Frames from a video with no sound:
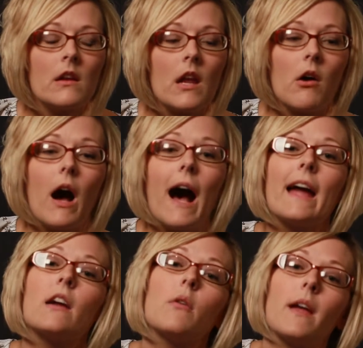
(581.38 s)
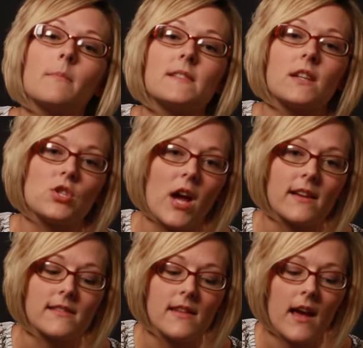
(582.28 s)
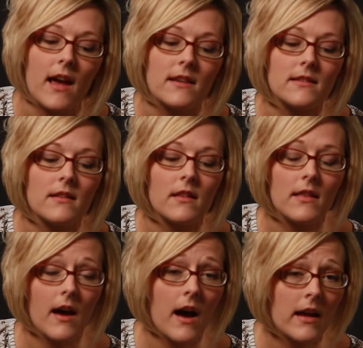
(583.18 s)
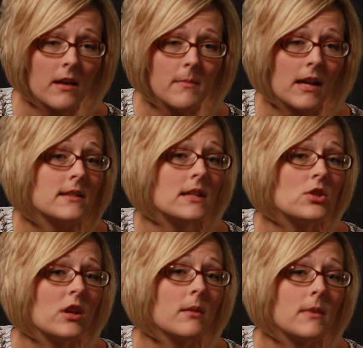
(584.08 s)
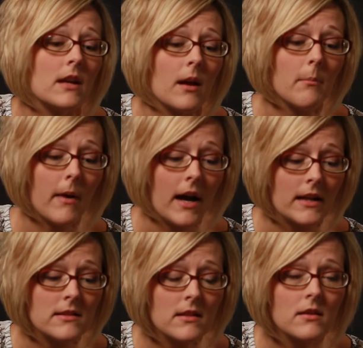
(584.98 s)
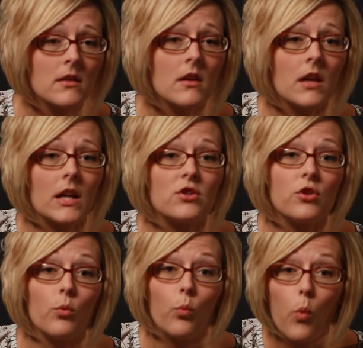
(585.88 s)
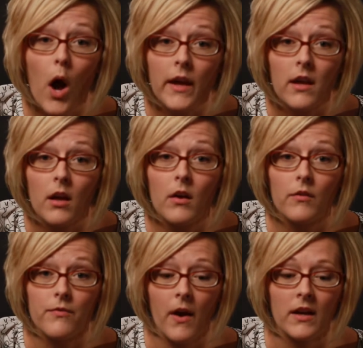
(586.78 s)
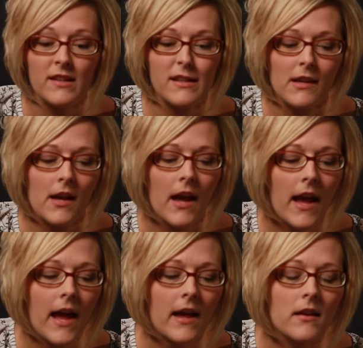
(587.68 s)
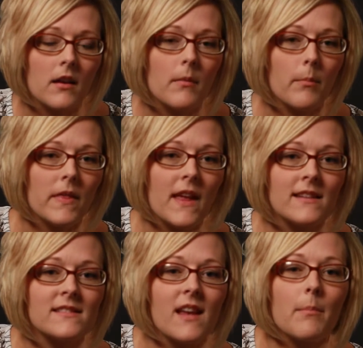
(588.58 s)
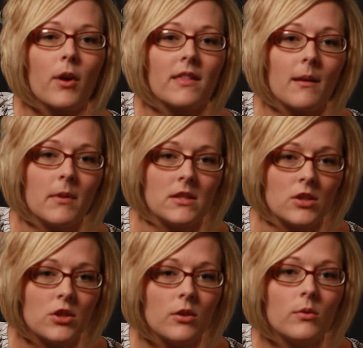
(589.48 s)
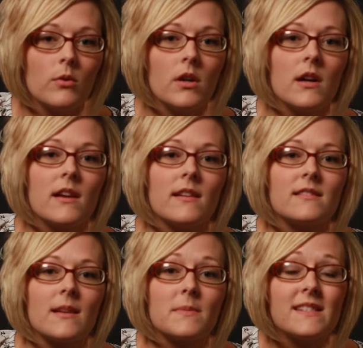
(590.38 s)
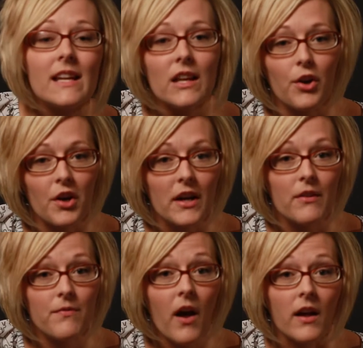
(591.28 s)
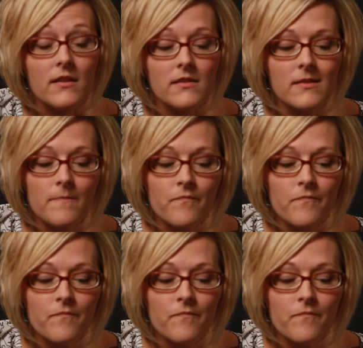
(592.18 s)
Now, IOM suggests that the IME and DGME combined into one fund, but then separate them into two subsidiary funds.